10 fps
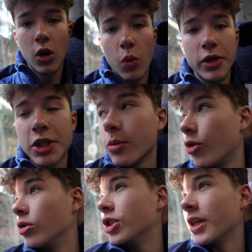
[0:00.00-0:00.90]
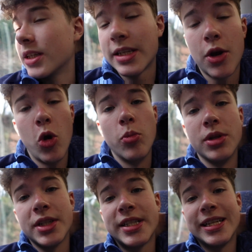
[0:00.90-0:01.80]
We're just approaching St
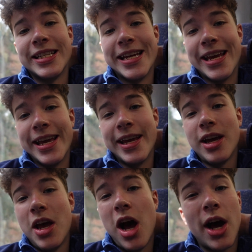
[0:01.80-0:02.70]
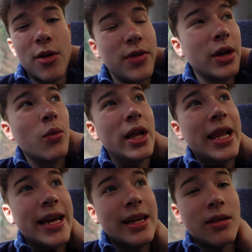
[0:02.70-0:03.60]
Albans City here. I don't think we're
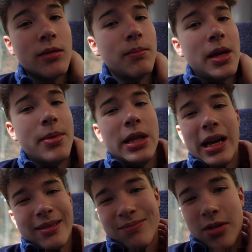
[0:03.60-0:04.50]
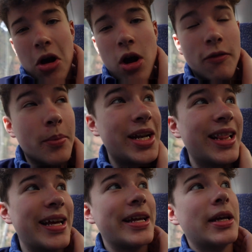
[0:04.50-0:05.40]
late, maybe like half a minute
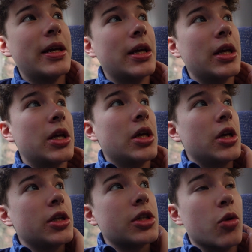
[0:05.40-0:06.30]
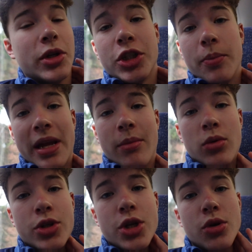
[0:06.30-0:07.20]
late. So we should be able
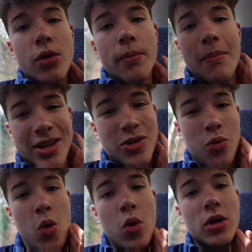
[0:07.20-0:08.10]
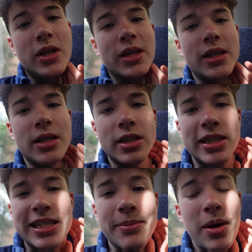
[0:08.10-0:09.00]
to make the walk.
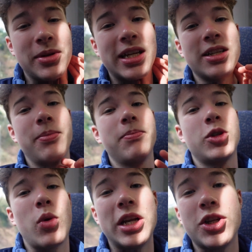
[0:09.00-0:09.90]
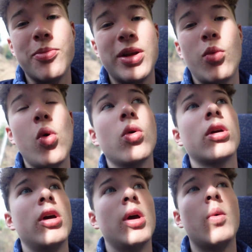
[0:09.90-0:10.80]
City map says 22-minute walk.
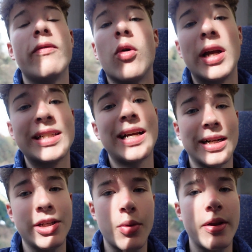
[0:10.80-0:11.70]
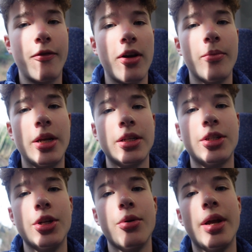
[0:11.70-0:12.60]
We've got exactly 25 minutes
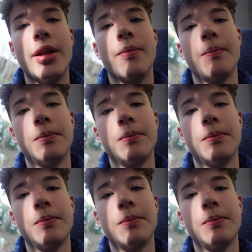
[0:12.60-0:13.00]
to do it in.